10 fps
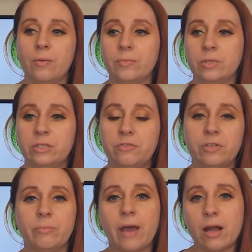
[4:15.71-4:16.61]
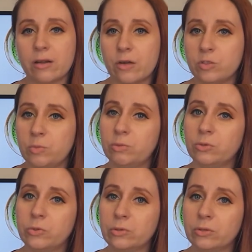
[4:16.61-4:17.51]
different backgrounds
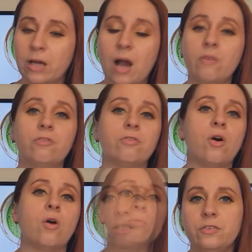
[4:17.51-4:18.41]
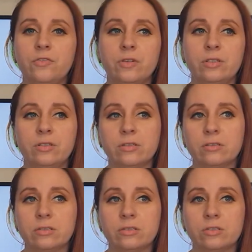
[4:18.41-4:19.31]
people could come from, different
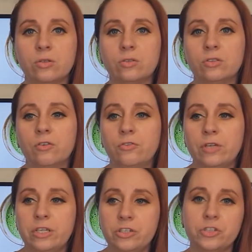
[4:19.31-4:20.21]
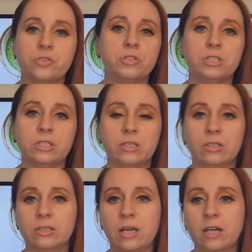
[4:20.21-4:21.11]
sort of issues
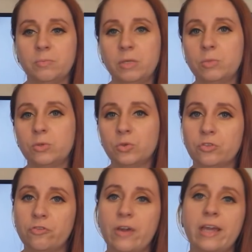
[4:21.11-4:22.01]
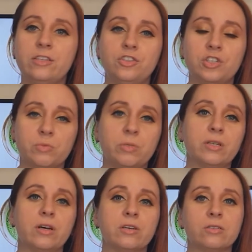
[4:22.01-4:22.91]
that people could face just
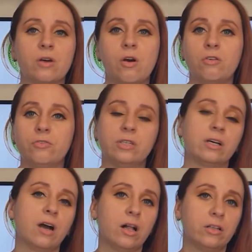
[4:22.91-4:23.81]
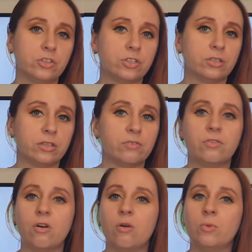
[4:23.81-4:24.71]
because of the culture they're
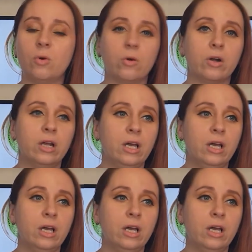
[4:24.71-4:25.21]
from or